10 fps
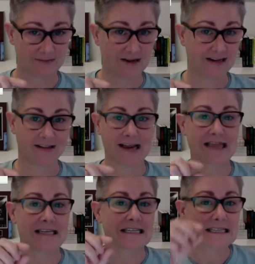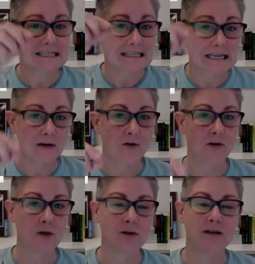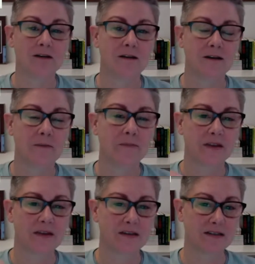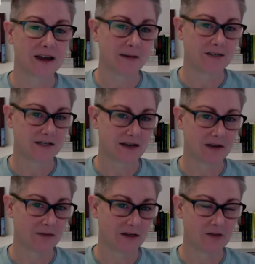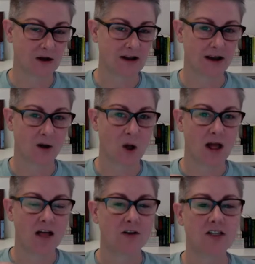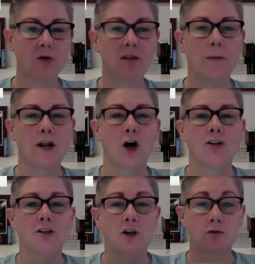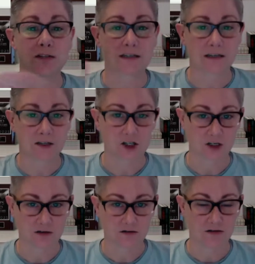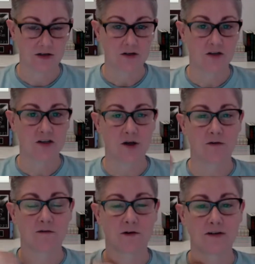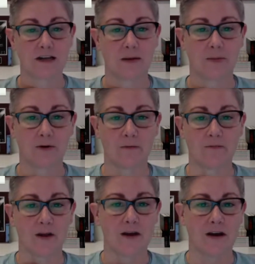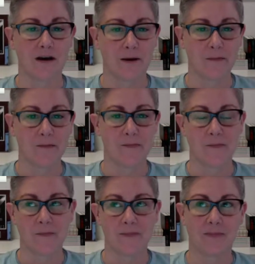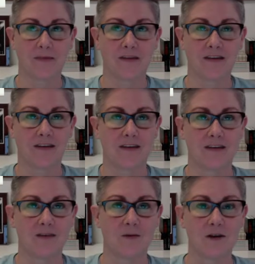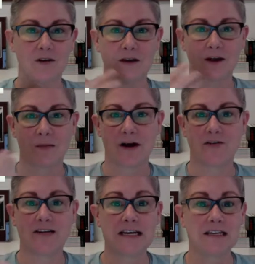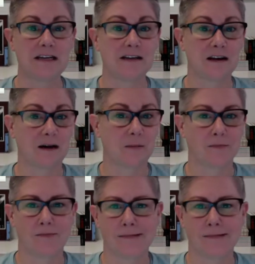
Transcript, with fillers: meaning like the, the single unit, is capped at ten milligrams right now, there's no limit on dosage. So for example, um, when you think about taking um,